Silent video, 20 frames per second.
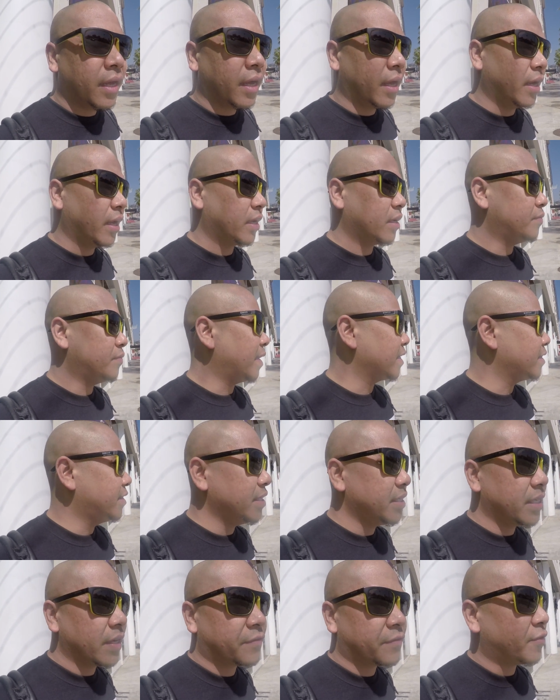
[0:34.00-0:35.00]
A lot of my
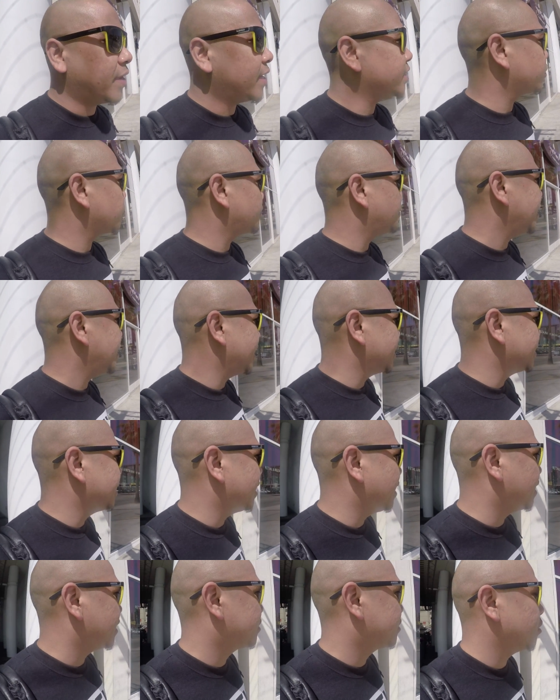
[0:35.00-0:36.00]
DJ friends are playing
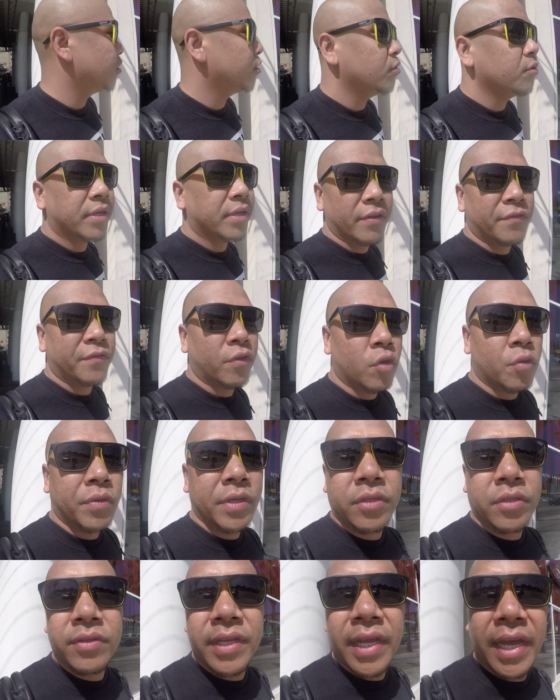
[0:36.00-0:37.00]
there, so looking
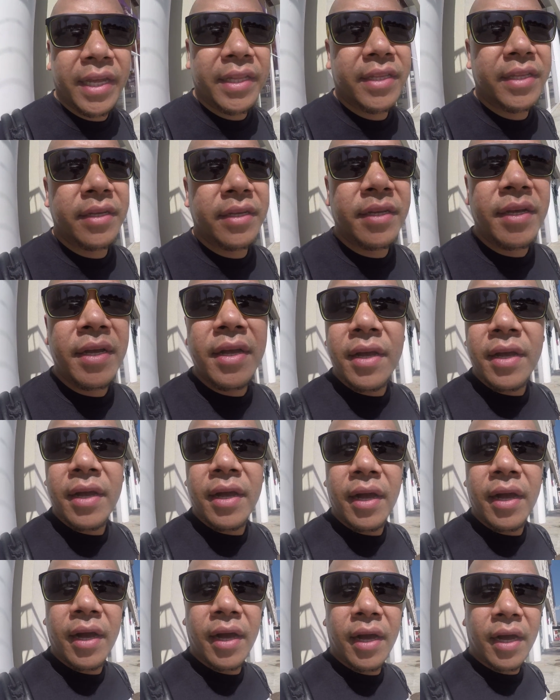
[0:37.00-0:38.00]
forward to that.
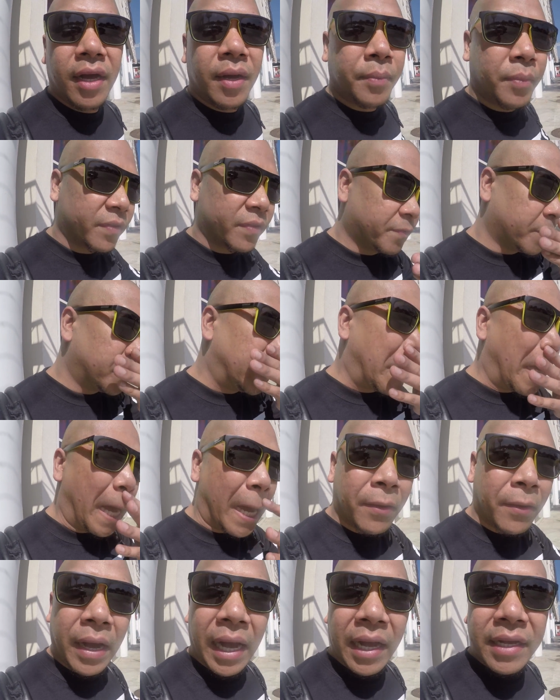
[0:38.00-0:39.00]
Uh, but for
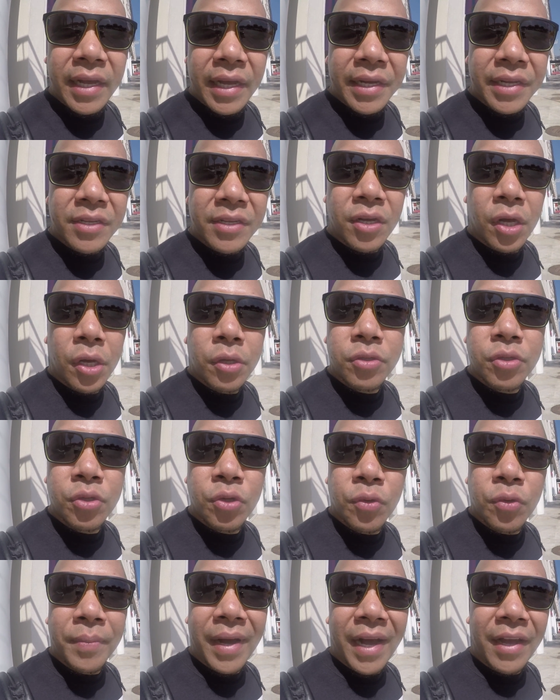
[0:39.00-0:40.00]
now, I gotta go
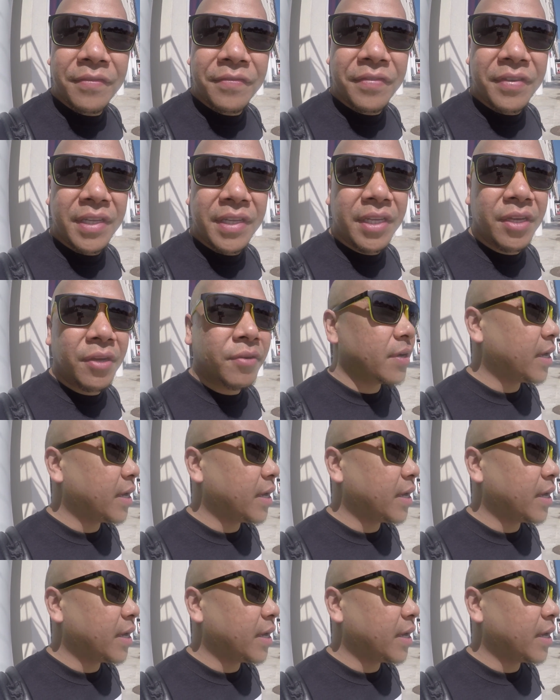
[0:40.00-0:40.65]
to my video